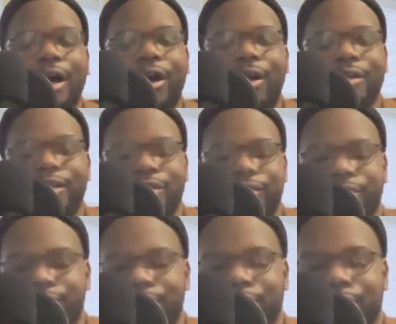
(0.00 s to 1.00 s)
I'll get this
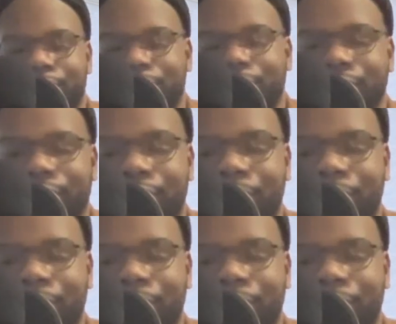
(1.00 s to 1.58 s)
YouTube thing down